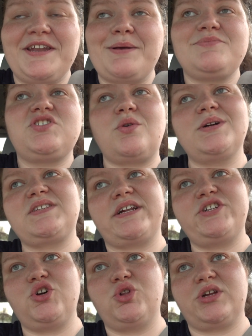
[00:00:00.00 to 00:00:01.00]
And I'm so
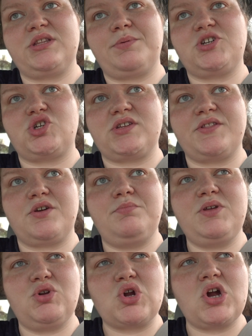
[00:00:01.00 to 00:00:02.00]
excited to go look at the pictures on the
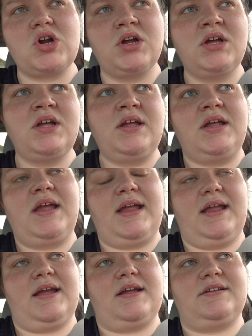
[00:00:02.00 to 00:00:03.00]
computer
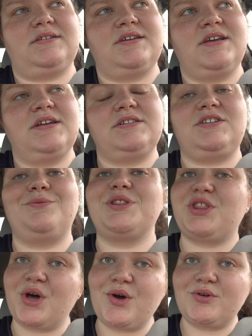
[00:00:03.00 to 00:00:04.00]
and deal
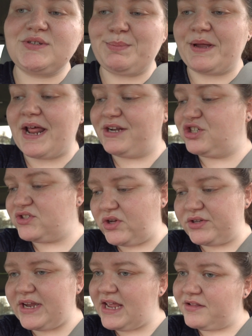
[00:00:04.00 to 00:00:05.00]
with those. But I just
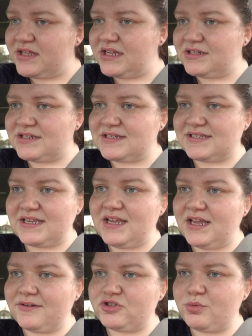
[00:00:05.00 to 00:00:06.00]
called Haley to
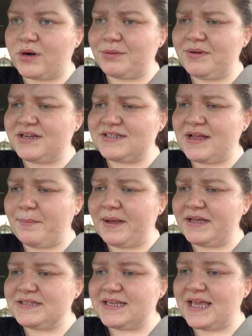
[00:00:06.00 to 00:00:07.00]
see if she wanted me to stop
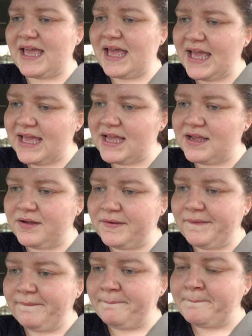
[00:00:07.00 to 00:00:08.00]
by and say, hey,
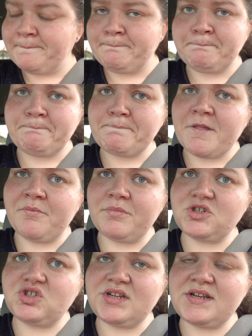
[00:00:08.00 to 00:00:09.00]

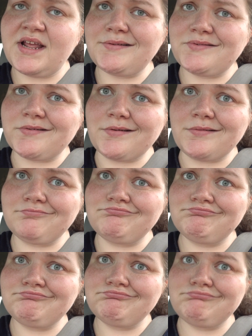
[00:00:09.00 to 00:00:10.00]
but she didn't answer.
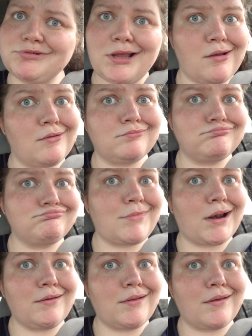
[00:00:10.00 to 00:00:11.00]
So I
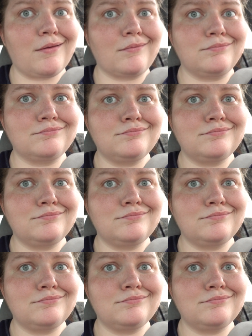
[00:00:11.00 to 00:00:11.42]
don't know.